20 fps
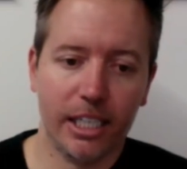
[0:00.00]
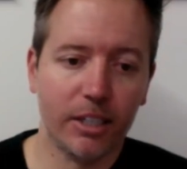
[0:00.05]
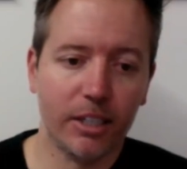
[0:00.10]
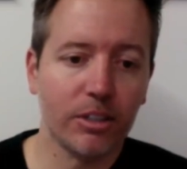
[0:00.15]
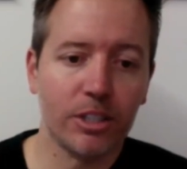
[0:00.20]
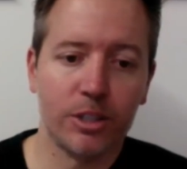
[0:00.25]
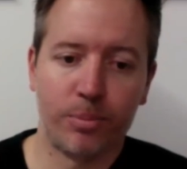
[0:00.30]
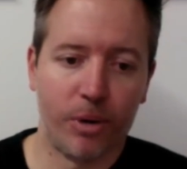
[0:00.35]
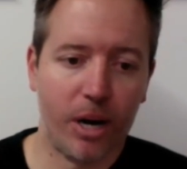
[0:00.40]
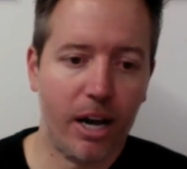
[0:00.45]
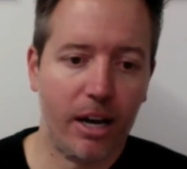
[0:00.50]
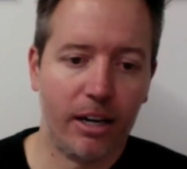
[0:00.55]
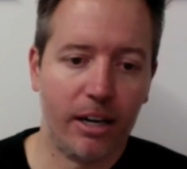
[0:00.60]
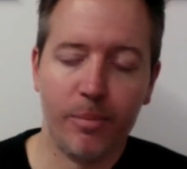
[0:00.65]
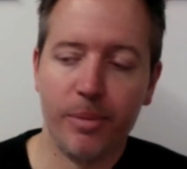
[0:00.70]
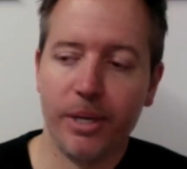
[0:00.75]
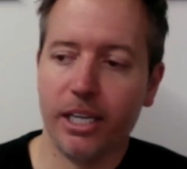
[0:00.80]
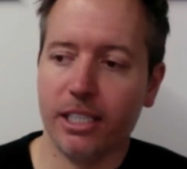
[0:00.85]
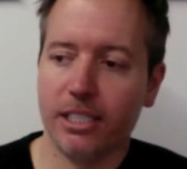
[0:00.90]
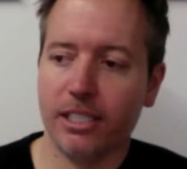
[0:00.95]
spread. I
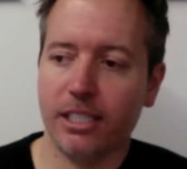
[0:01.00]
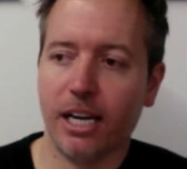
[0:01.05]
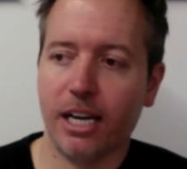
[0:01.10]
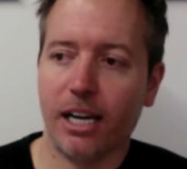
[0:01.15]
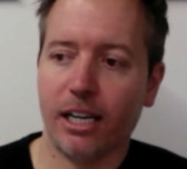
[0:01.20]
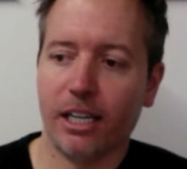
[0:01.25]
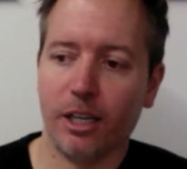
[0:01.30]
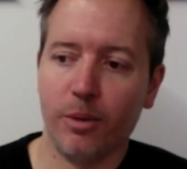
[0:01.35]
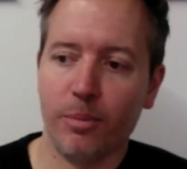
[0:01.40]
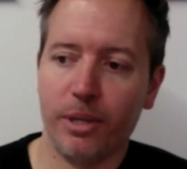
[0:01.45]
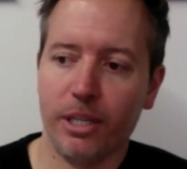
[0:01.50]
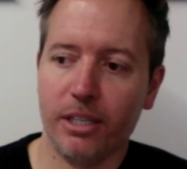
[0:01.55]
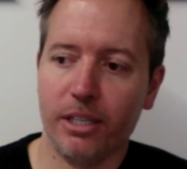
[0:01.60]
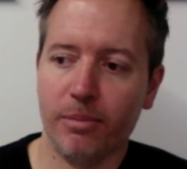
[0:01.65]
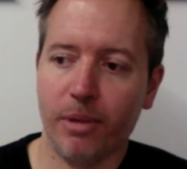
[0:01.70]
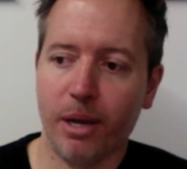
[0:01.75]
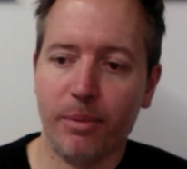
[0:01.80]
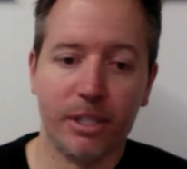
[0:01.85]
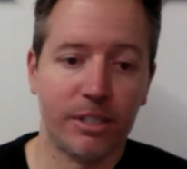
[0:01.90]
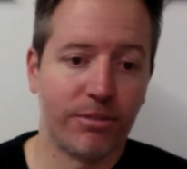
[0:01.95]
mean, it's not going to be
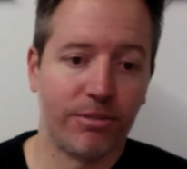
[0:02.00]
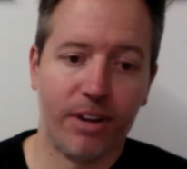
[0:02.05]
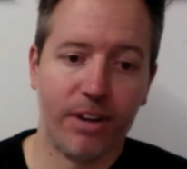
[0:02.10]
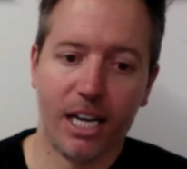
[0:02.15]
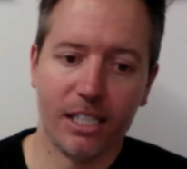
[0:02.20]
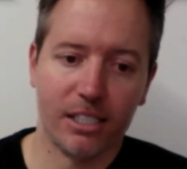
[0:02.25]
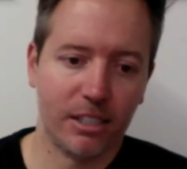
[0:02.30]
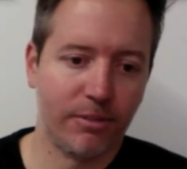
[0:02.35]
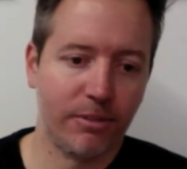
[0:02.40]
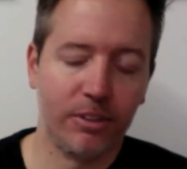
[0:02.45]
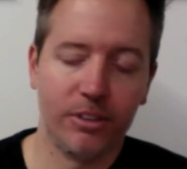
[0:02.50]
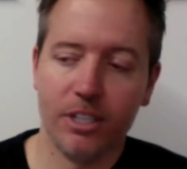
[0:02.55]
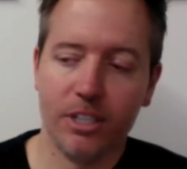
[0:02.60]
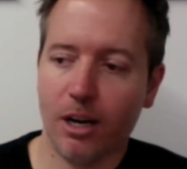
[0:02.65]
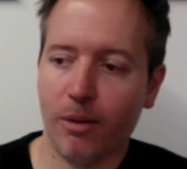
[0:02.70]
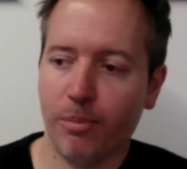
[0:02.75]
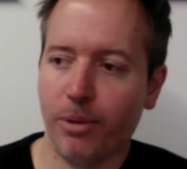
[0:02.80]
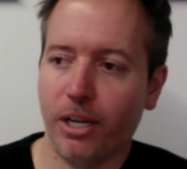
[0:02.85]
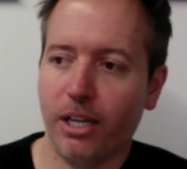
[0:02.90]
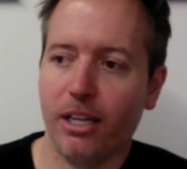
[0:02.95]
maybe as fast as we
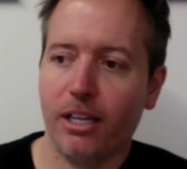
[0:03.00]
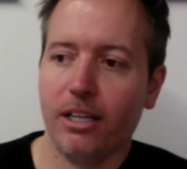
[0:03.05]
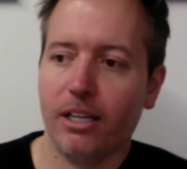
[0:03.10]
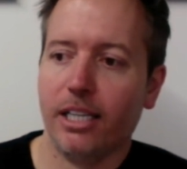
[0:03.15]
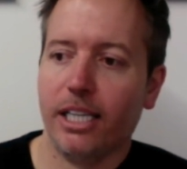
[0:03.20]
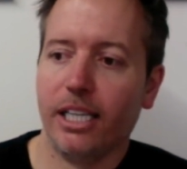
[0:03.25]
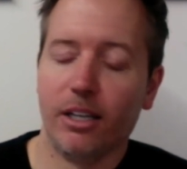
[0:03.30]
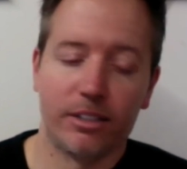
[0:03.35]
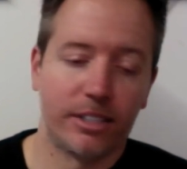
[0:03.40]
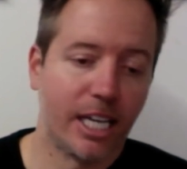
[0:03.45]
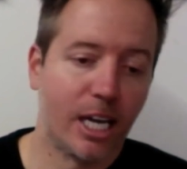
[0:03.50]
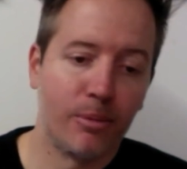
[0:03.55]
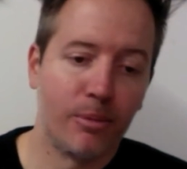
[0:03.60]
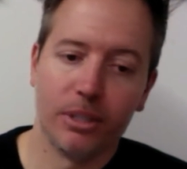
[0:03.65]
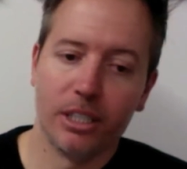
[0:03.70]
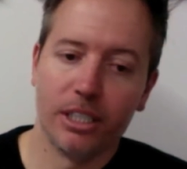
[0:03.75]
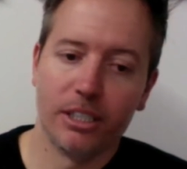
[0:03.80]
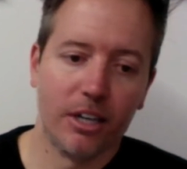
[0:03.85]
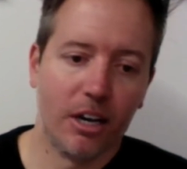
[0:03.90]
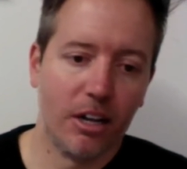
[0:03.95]
dump, $10
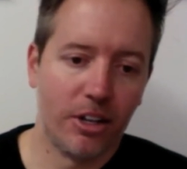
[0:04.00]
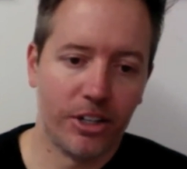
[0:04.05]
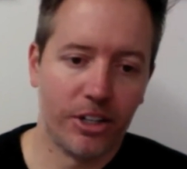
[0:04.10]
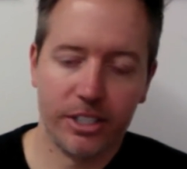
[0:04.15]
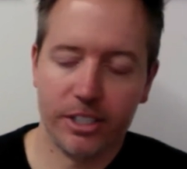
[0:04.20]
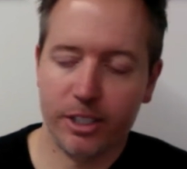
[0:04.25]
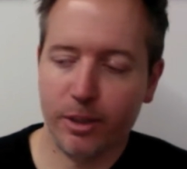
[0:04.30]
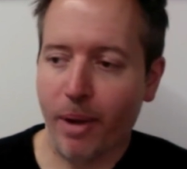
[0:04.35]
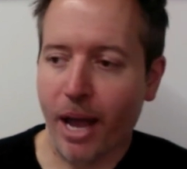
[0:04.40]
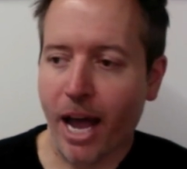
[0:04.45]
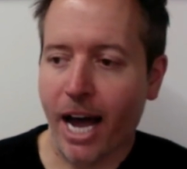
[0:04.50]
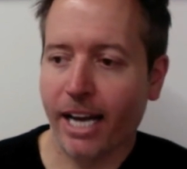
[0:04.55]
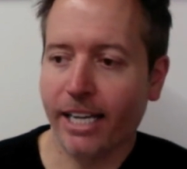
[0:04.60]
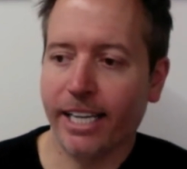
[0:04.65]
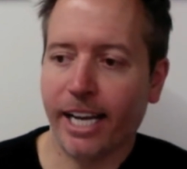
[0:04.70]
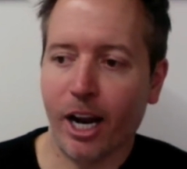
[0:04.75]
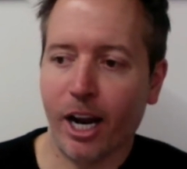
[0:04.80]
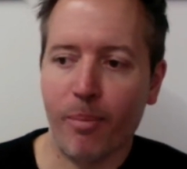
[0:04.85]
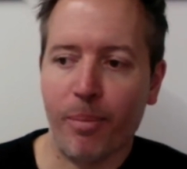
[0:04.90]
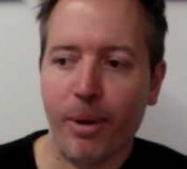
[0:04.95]
million some ad
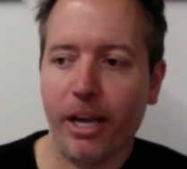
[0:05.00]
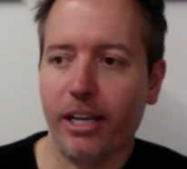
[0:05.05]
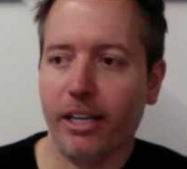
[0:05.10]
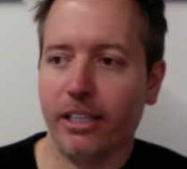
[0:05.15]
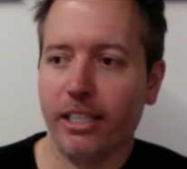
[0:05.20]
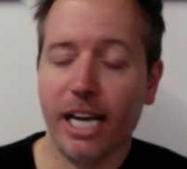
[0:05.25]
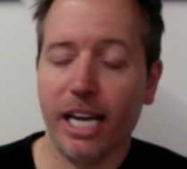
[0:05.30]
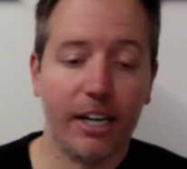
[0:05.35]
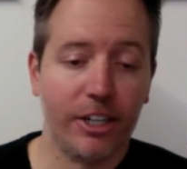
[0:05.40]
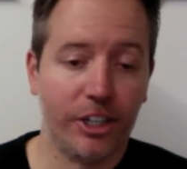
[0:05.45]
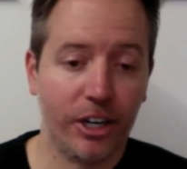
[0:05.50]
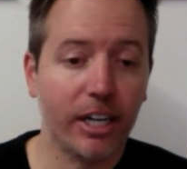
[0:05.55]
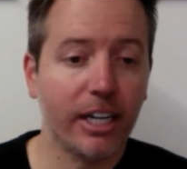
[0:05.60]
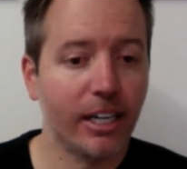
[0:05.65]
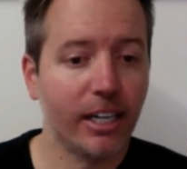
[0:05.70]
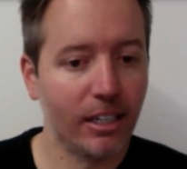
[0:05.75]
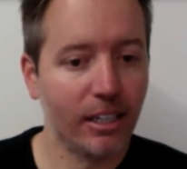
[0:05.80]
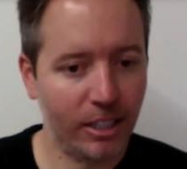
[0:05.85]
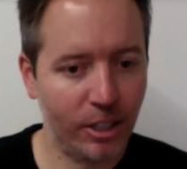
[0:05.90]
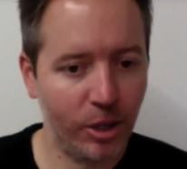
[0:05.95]
campaign. Yeah, you're going to
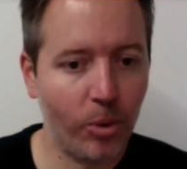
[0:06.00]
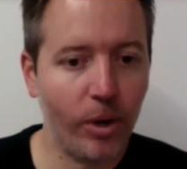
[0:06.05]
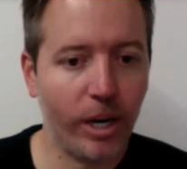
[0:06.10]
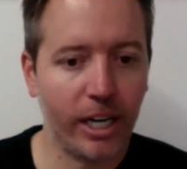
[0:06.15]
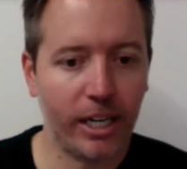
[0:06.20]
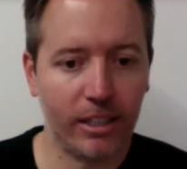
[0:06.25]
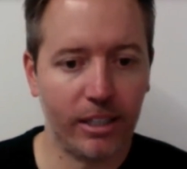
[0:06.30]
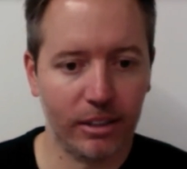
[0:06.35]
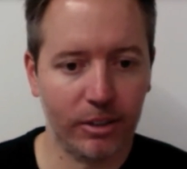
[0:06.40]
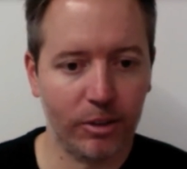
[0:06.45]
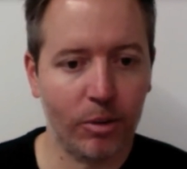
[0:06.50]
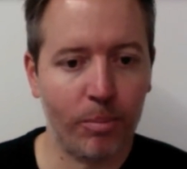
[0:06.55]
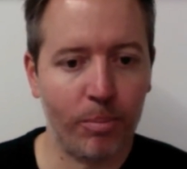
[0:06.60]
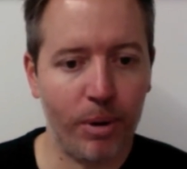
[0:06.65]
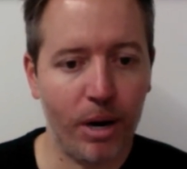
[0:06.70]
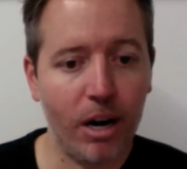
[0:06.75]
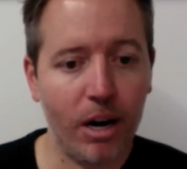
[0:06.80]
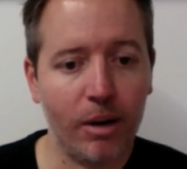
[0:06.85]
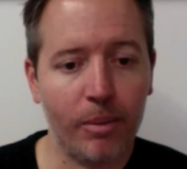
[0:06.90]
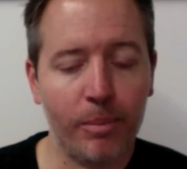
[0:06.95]
get a quick little
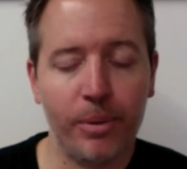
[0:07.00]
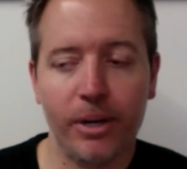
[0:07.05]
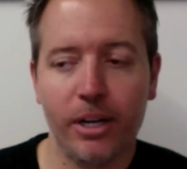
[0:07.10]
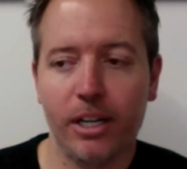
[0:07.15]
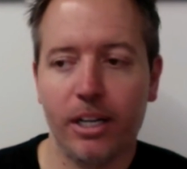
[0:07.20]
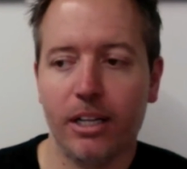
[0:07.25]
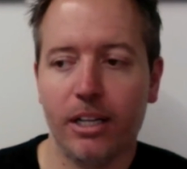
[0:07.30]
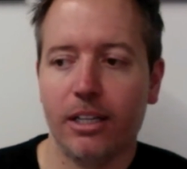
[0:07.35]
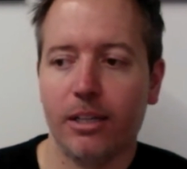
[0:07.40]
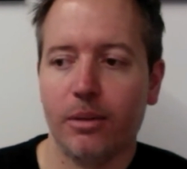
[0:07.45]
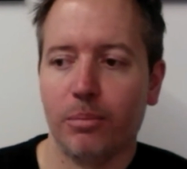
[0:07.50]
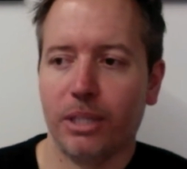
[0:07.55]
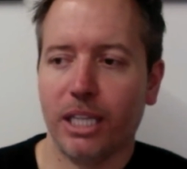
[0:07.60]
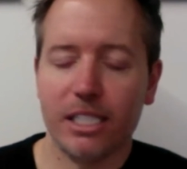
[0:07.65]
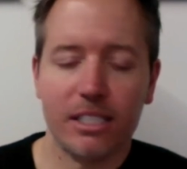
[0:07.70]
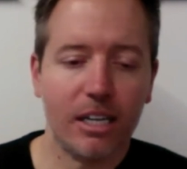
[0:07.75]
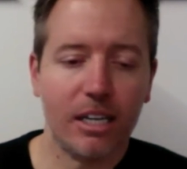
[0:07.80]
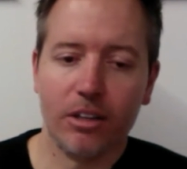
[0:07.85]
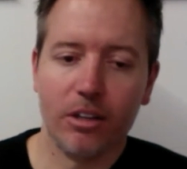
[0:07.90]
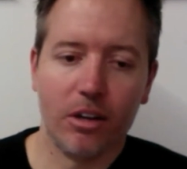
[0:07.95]
bump.
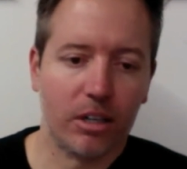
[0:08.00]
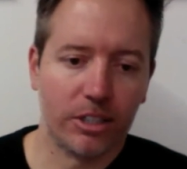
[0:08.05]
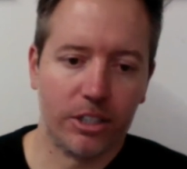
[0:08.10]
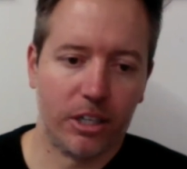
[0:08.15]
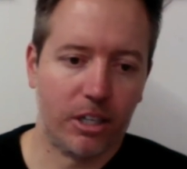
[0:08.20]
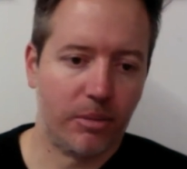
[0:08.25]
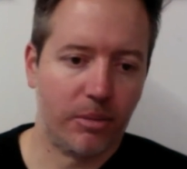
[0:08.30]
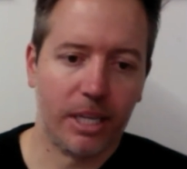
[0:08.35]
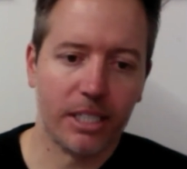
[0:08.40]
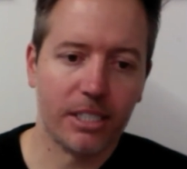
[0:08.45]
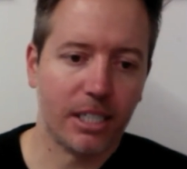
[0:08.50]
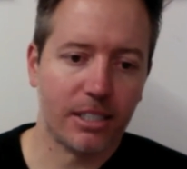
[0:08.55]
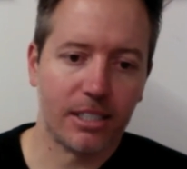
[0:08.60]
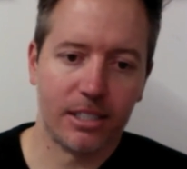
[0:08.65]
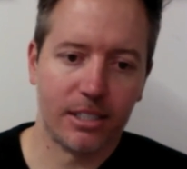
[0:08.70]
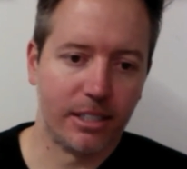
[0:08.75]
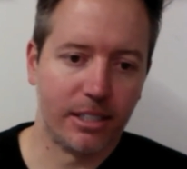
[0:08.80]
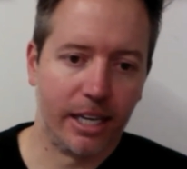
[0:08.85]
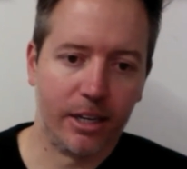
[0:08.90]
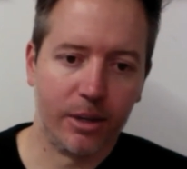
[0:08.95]
That's not long term. That's not
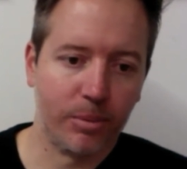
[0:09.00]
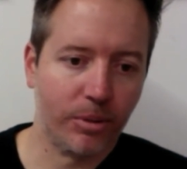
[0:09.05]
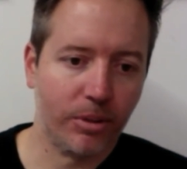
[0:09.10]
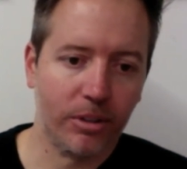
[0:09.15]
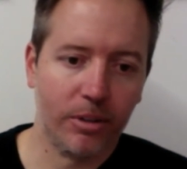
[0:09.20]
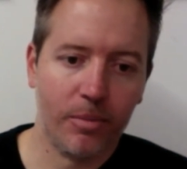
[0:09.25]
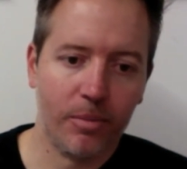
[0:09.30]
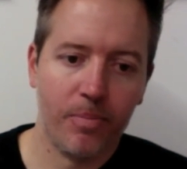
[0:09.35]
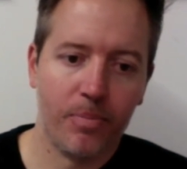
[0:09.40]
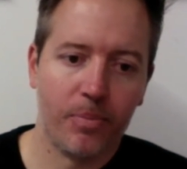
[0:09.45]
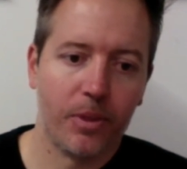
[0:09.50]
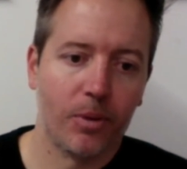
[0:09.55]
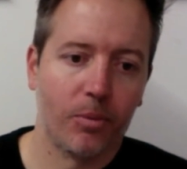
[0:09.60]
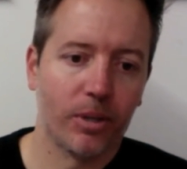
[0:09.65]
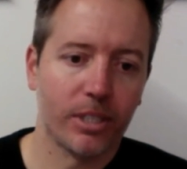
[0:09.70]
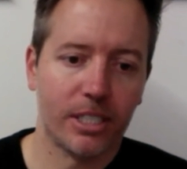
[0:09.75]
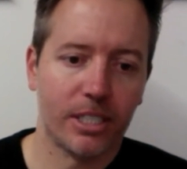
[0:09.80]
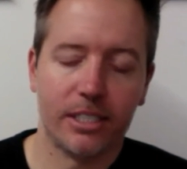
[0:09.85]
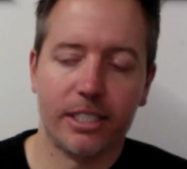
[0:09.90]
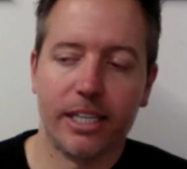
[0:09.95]
sustainable.
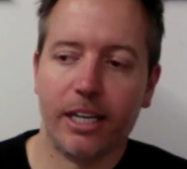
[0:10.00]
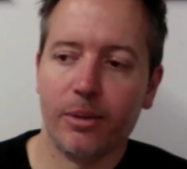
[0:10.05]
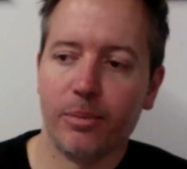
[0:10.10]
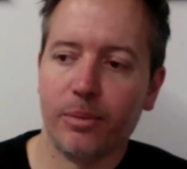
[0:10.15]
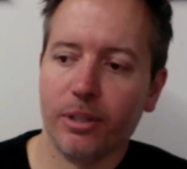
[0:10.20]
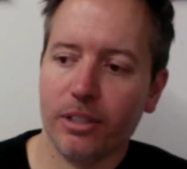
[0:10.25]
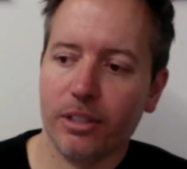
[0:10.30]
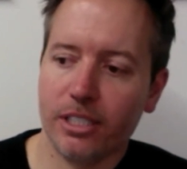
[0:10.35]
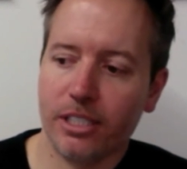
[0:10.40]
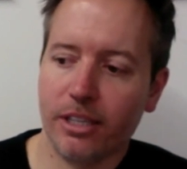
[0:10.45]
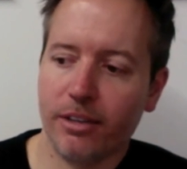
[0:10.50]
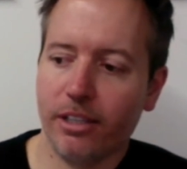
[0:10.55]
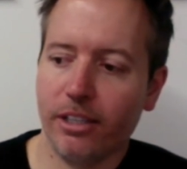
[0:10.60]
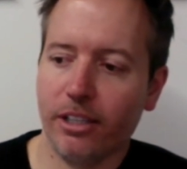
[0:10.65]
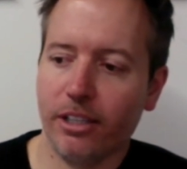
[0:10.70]
What's sustainable is that,